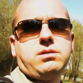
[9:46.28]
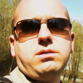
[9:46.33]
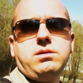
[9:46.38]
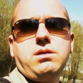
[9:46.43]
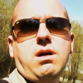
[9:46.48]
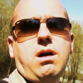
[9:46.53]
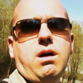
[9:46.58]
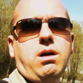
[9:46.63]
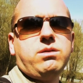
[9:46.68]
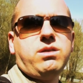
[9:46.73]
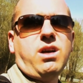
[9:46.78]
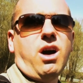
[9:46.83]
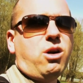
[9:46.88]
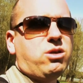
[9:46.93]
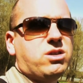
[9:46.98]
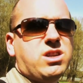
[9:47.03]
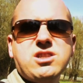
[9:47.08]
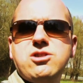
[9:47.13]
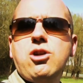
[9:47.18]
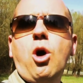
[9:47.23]

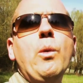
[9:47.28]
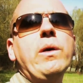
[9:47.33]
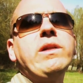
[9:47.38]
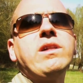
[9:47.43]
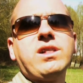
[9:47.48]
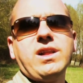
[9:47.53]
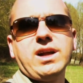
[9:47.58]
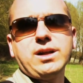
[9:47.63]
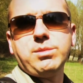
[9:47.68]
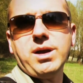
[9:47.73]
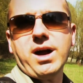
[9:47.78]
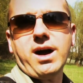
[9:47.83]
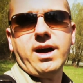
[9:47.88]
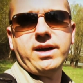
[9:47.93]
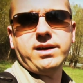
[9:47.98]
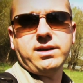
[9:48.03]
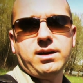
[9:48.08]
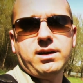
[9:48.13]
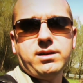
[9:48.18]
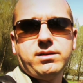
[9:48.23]
no, there's no intellect
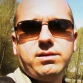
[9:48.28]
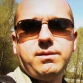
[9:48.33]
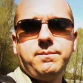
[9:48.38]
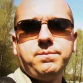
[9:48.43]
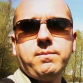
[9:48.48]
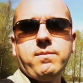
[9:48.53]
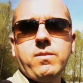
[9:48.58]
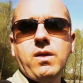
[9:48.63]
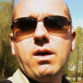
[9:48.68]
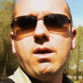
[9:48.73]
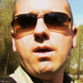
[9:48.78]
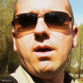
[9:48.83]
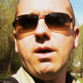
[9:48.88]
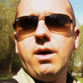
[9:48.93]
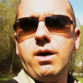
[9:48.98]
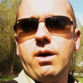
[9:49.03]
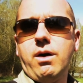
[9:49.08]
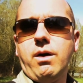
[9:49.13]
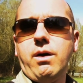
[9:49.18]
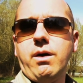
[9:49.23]
behind that.
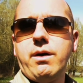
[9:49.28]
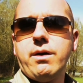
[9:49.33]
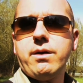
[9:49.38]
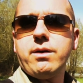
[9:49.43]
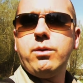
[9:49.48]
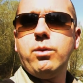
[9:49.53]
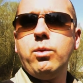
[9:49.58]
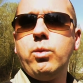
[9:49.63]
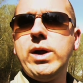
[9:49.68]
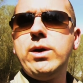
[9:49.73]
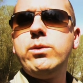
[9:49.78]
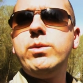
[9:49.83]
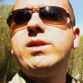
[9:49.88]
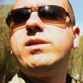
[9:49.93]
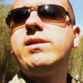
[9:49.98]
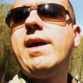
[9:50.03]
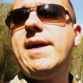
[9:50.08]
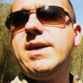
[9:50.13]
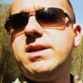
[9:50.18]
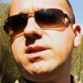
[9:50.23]
Or when we
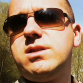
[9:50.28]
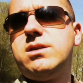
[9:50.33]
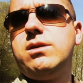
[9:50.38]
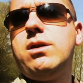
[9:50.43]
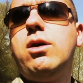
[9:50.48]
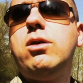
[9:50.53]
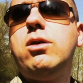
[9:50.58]
taste, you